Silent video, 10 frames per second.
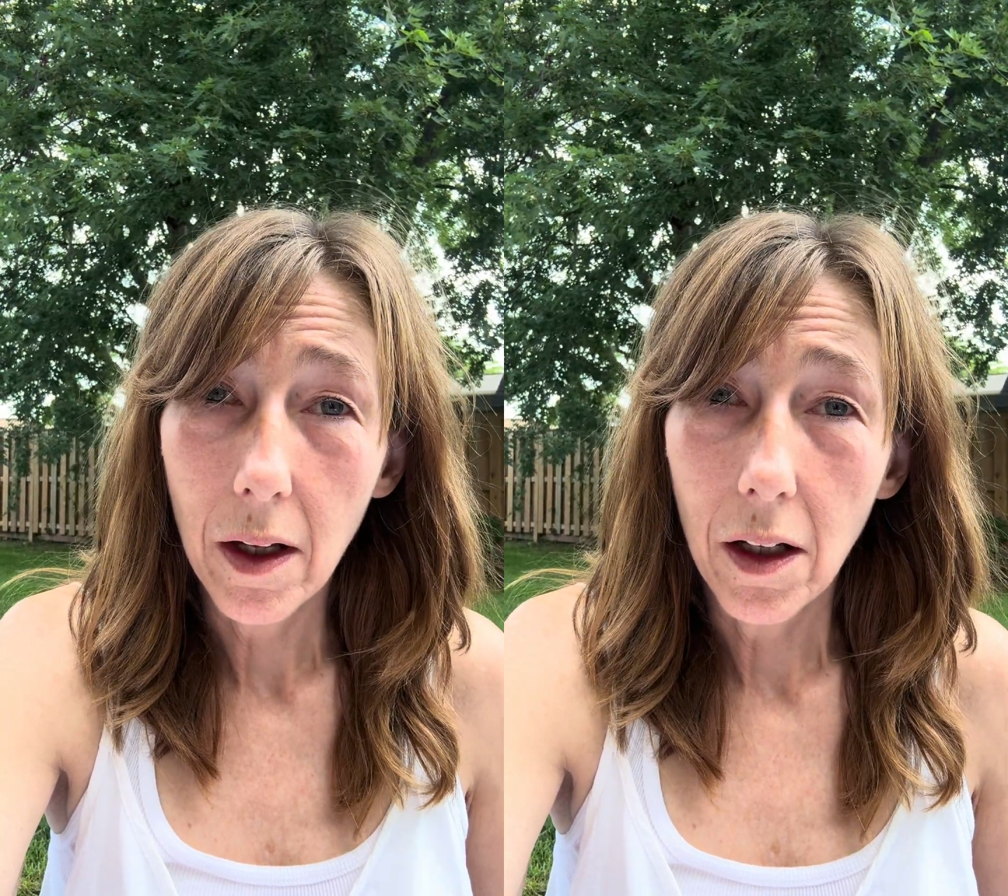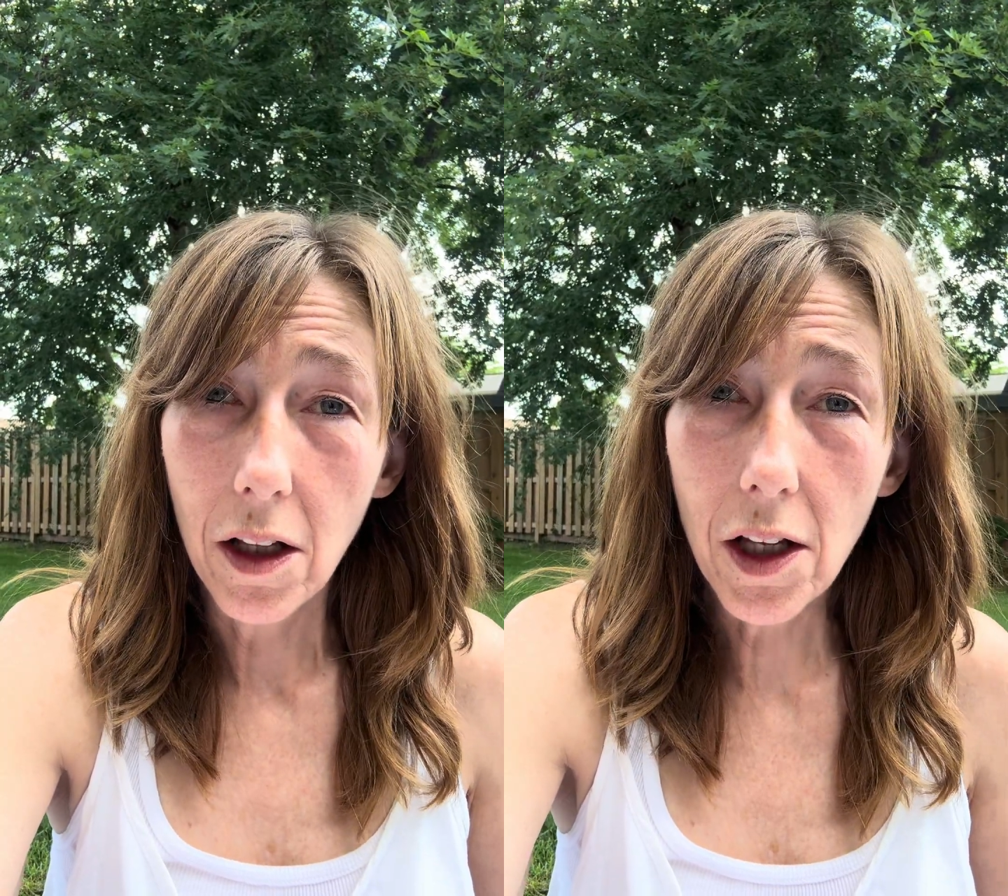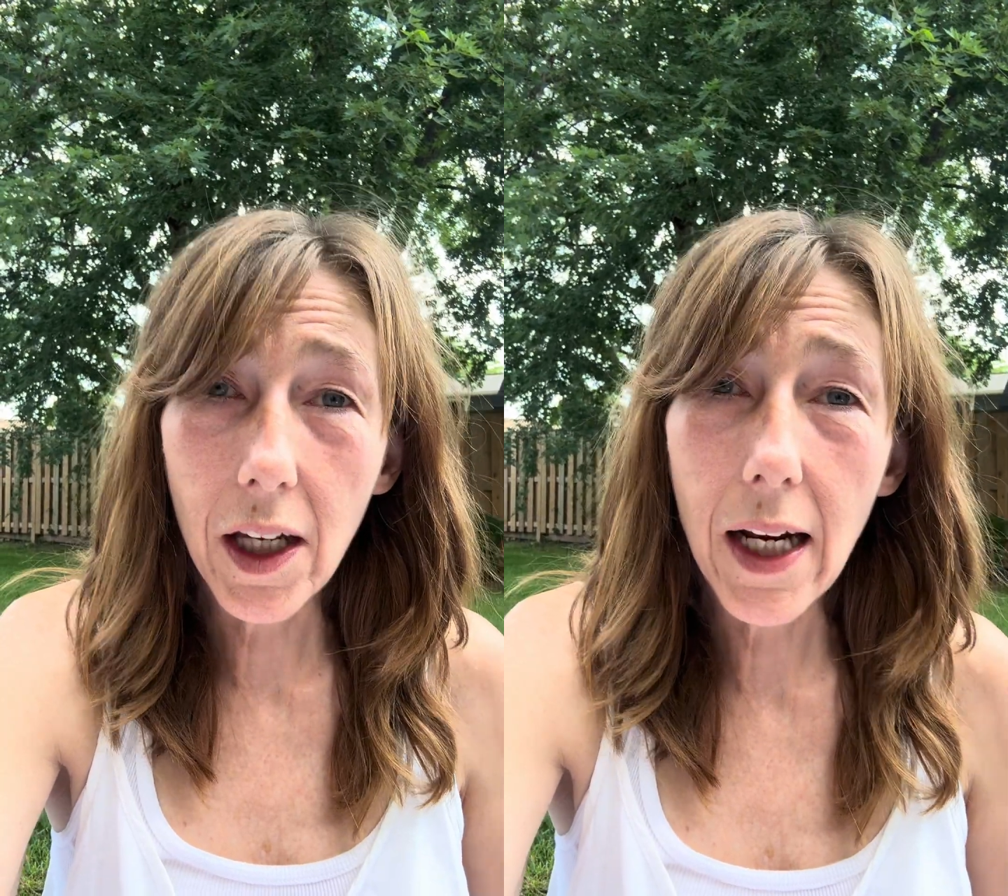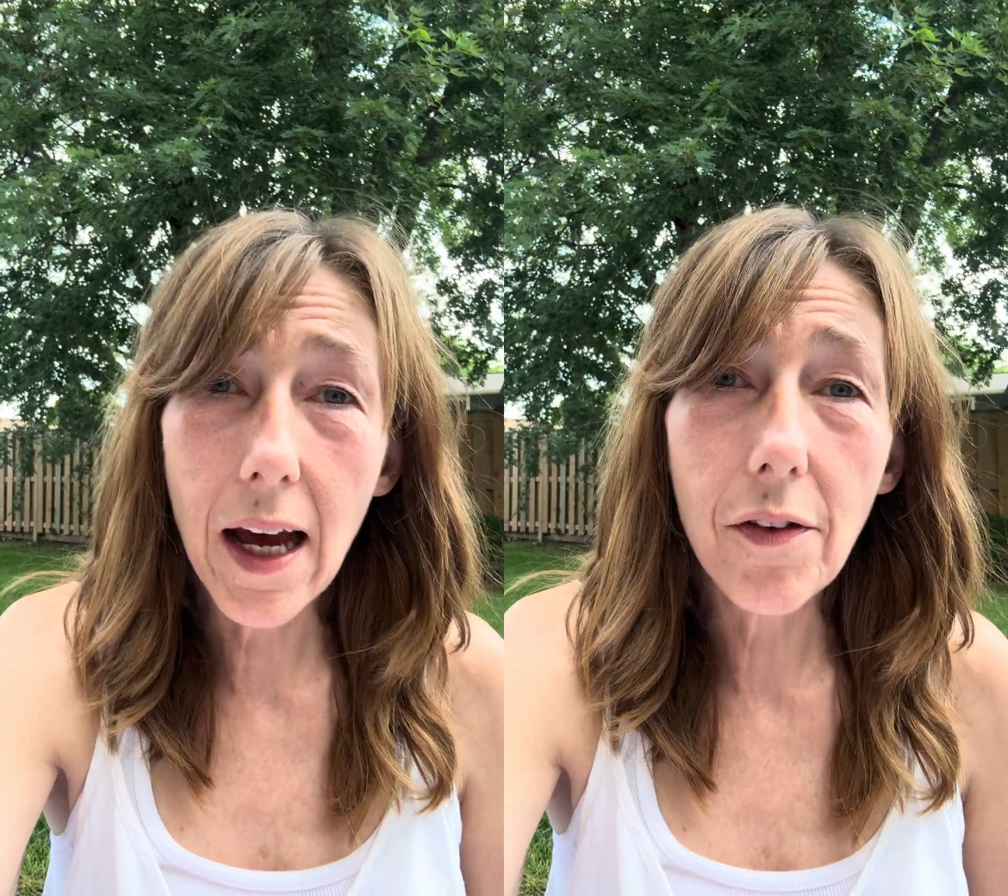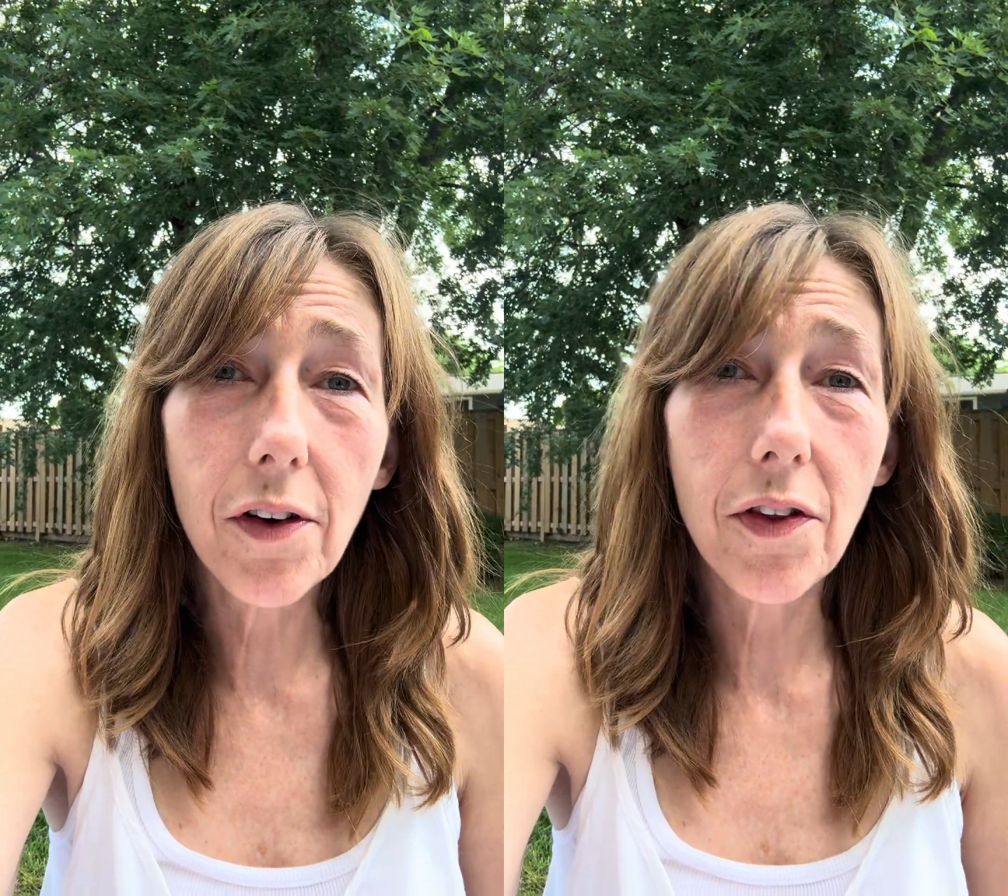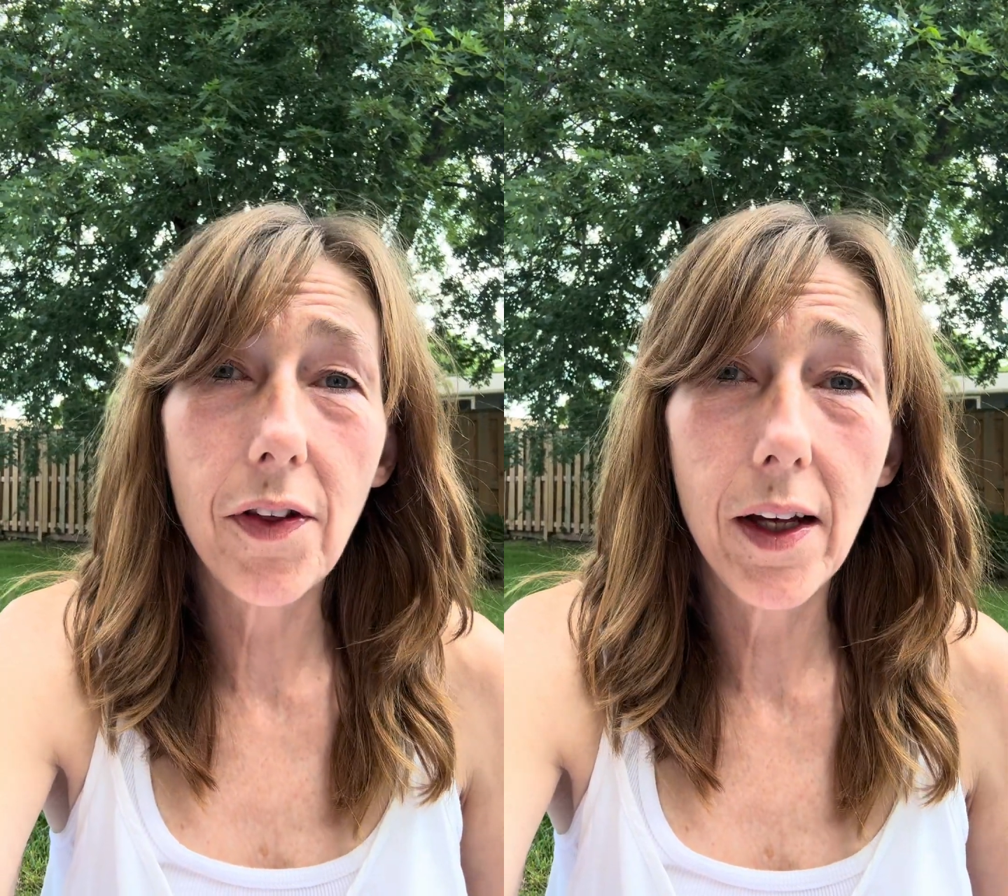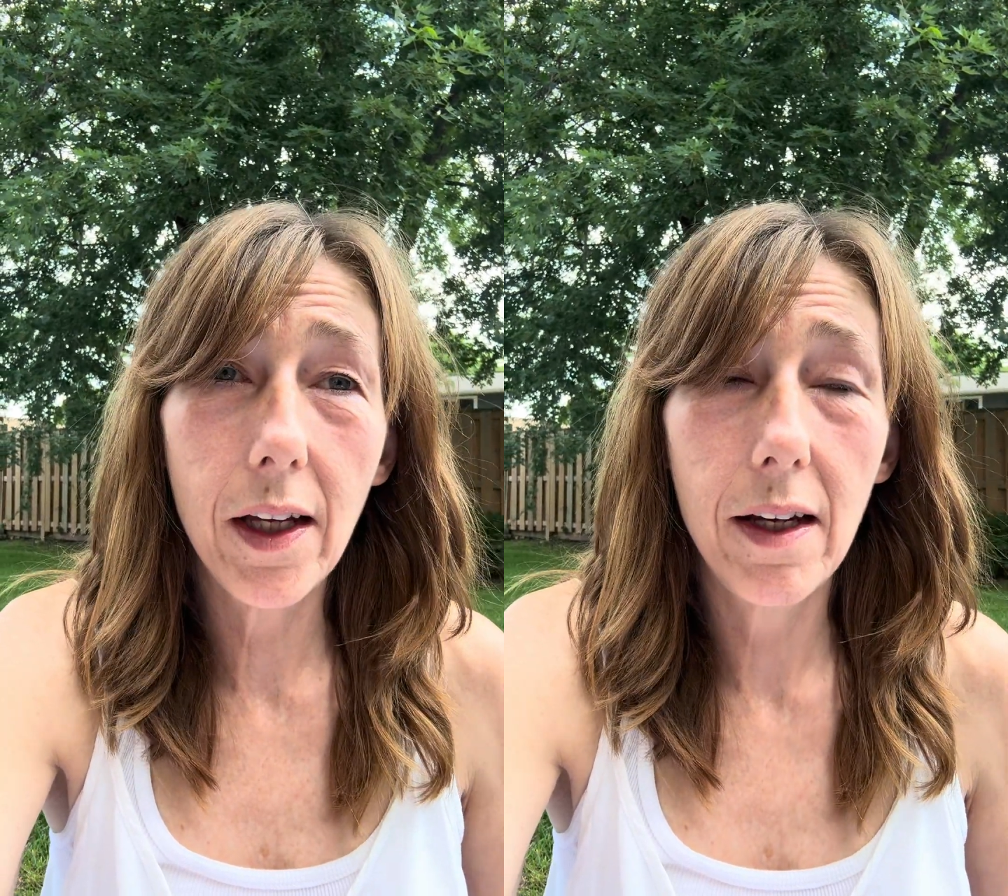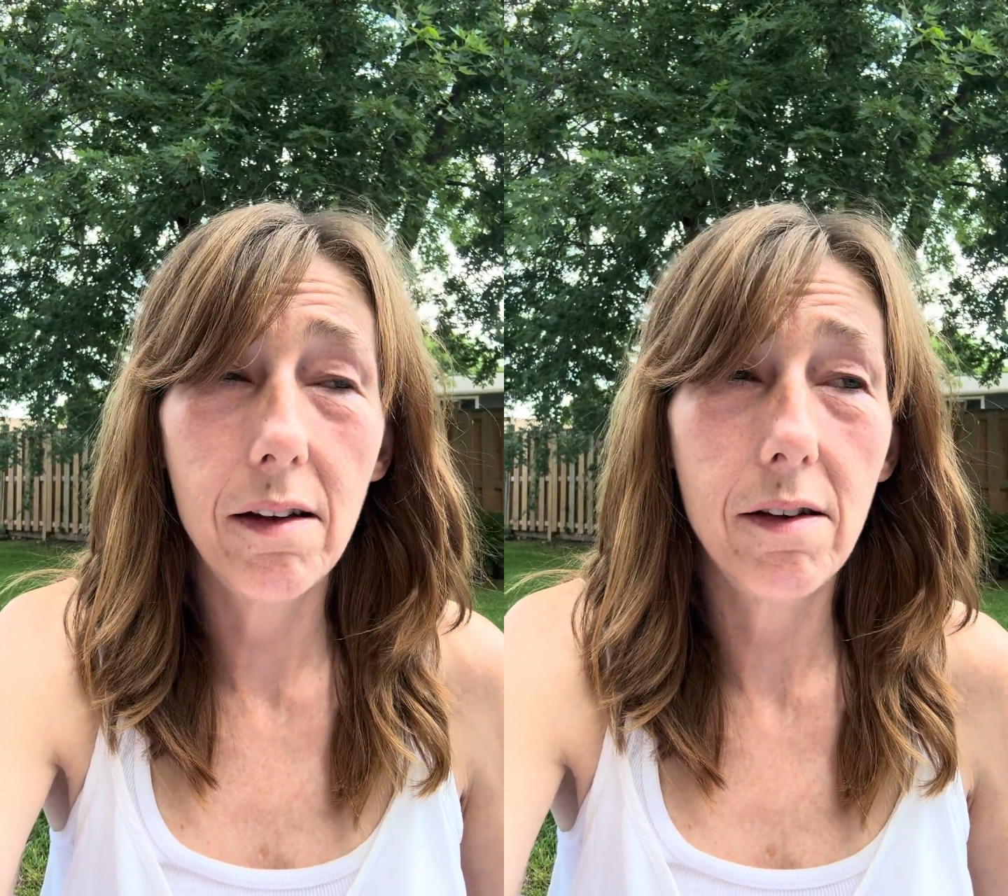look at everything
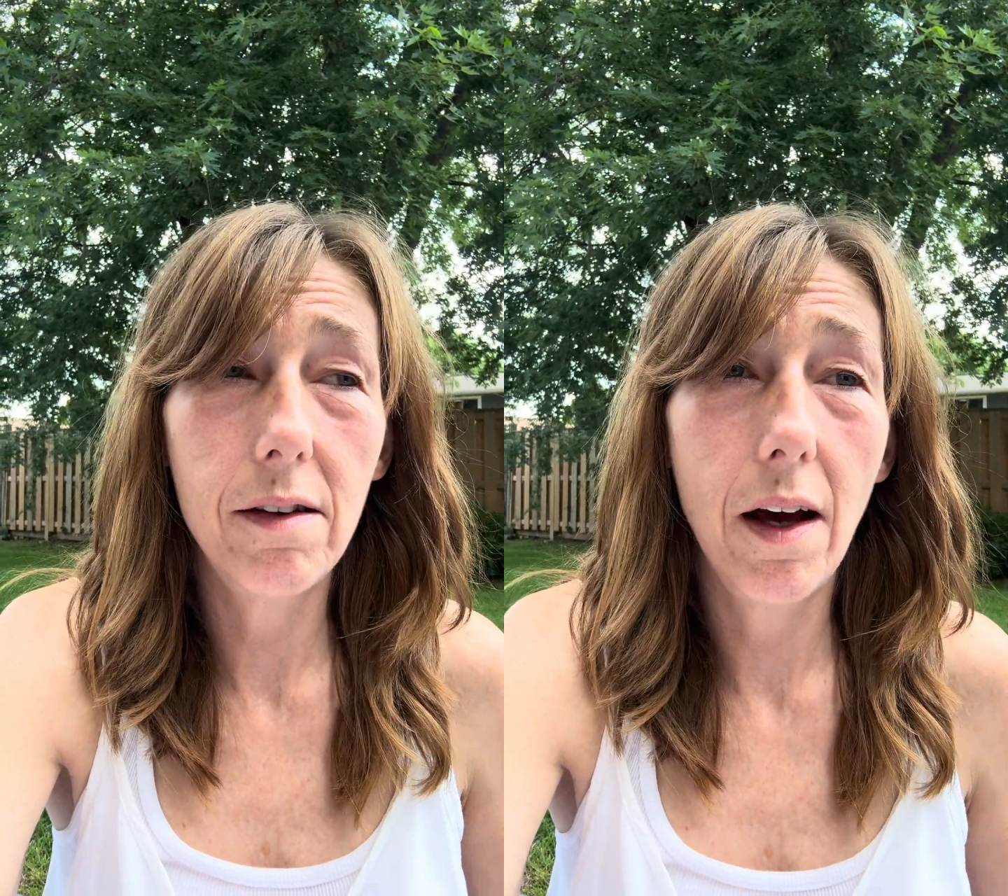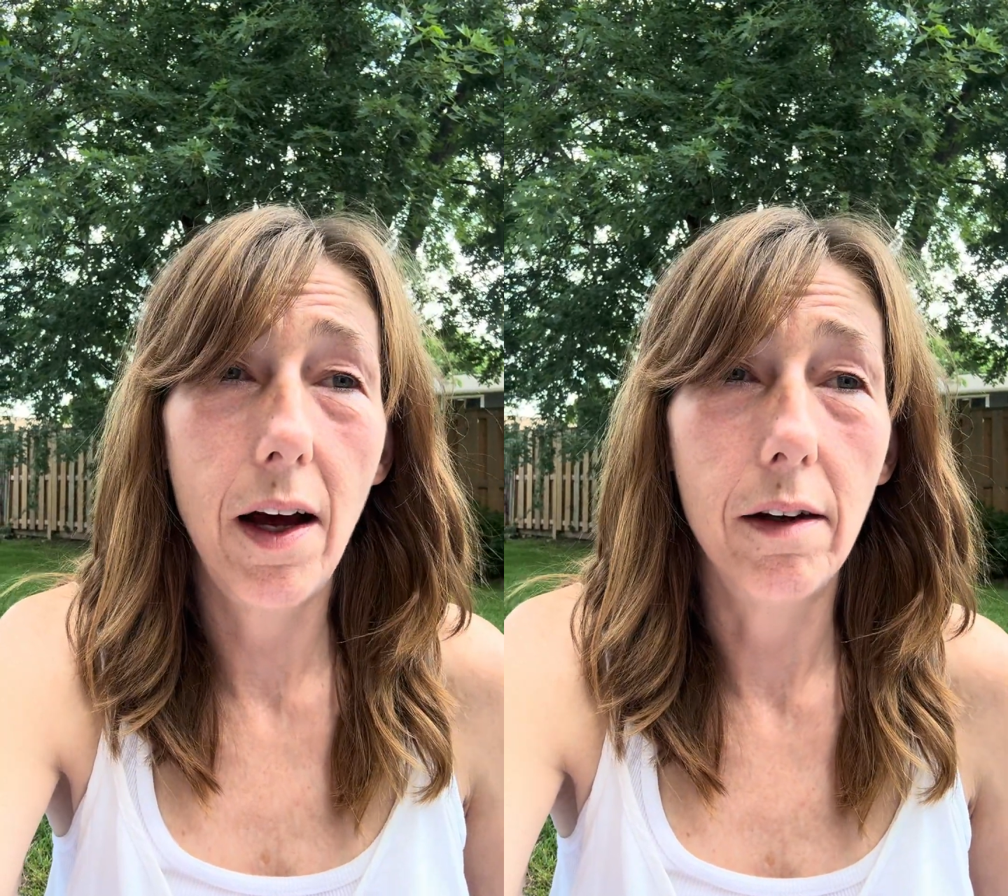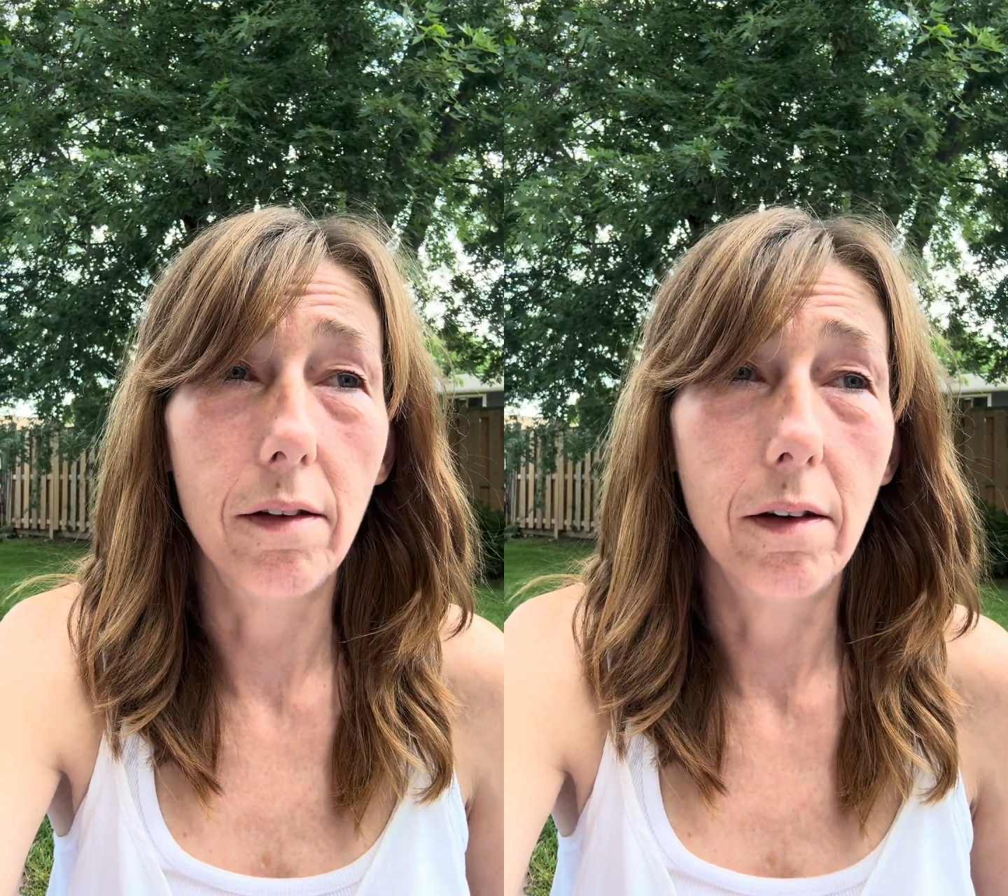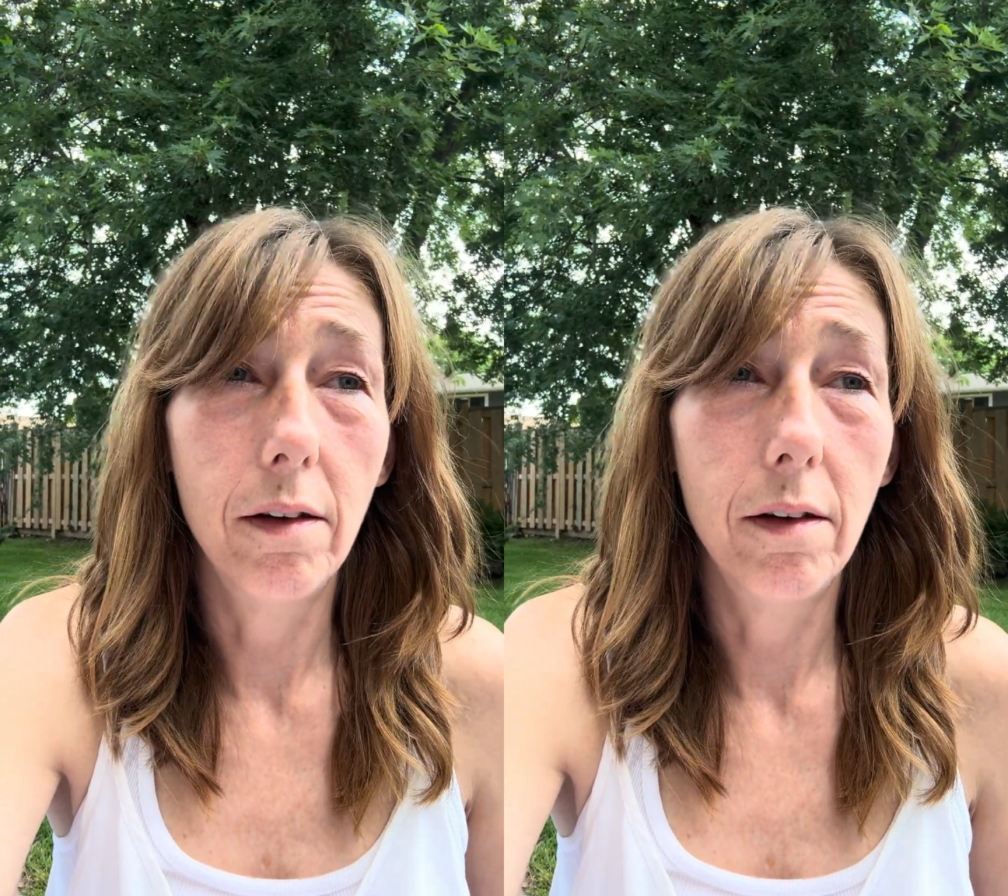he's done.